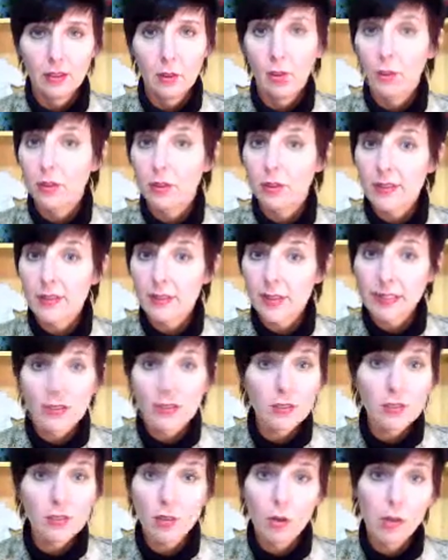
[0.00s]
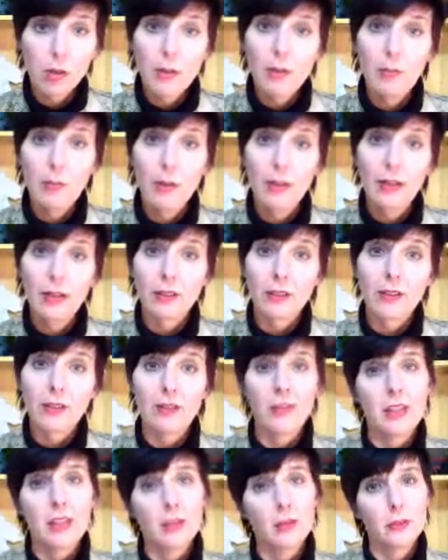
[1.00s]
who could sing so much better
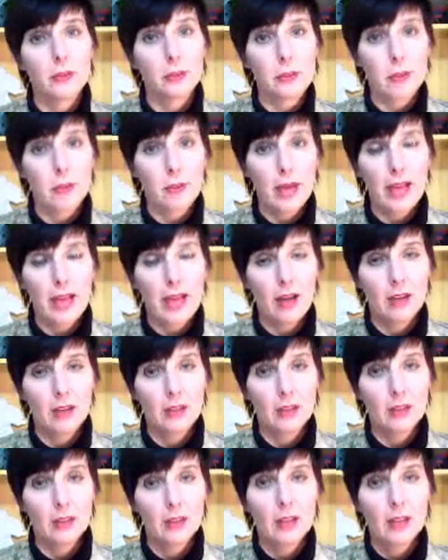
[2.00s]
if they only knew how.